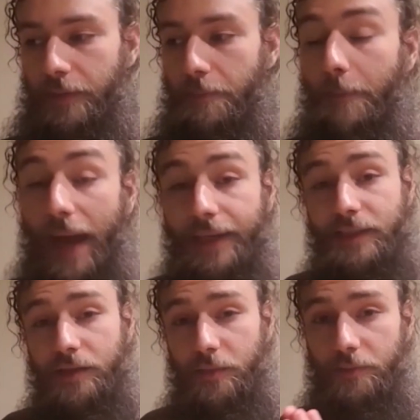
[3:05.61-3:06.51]

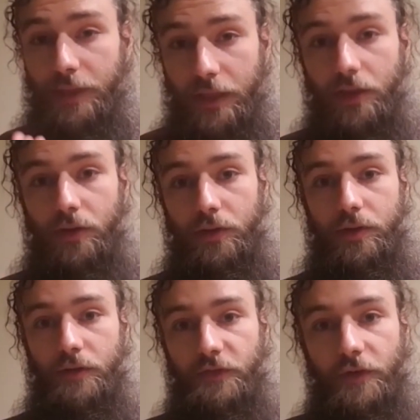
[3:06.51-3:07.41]
maximum
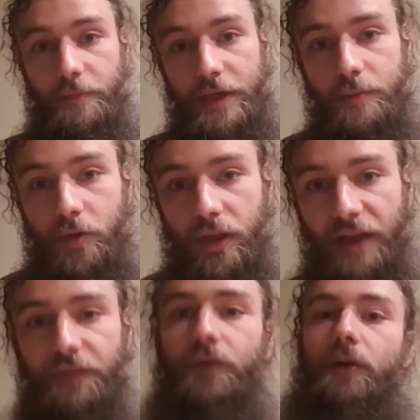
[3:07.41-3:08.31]
yield for minimal
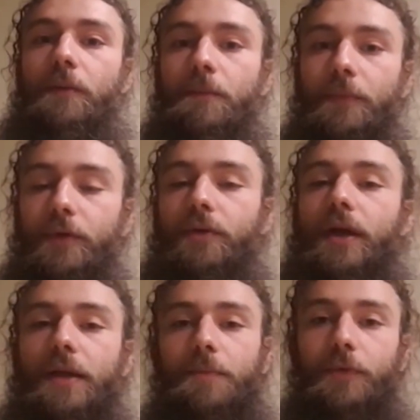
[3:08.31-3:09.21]
effort, right?